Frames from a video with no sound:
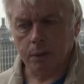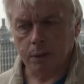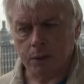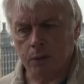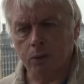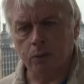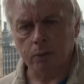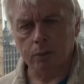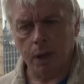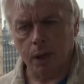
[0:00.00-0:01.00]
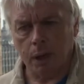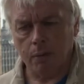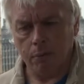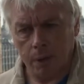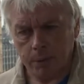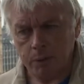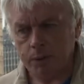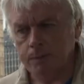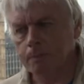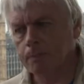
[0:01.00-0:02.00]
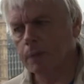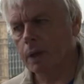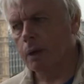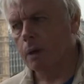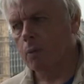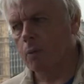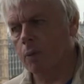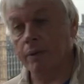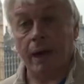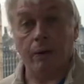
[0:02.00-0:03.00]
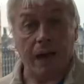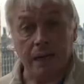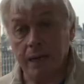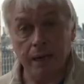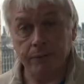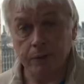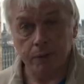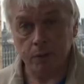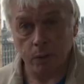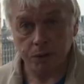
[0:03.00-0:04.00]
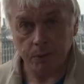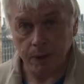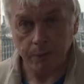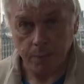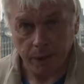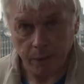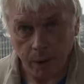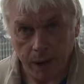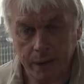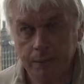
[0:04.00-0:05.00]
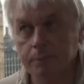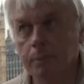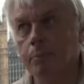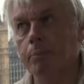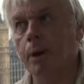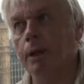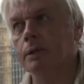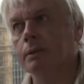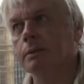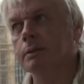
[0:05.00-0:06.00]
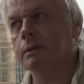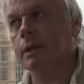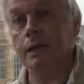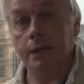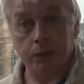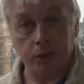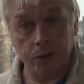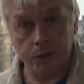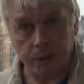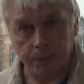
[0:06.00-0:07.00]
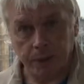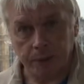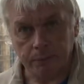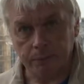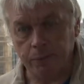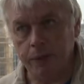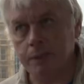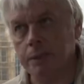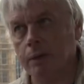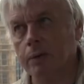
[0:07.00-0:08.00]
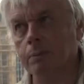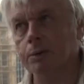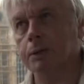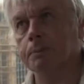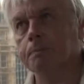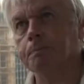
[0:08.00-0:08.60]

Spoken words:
the so-called rebels, without any evidence whatsoever, by the way, but they need to do something for reasons I'll come to.